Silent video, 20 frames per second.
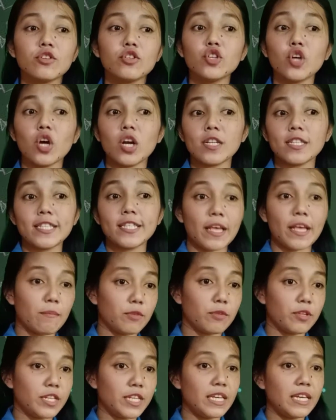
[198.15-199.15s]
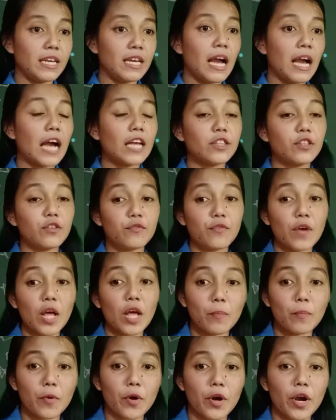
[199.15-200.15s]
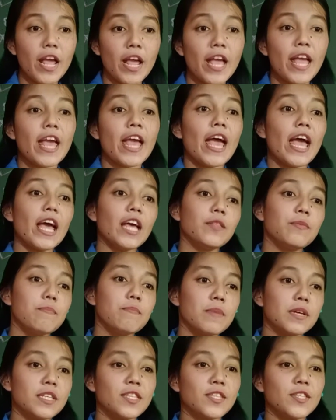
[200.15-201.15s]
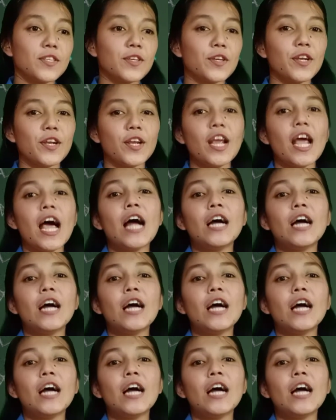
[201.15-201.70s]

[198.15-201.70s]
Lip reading: Charles Semony, a developer, and Mr.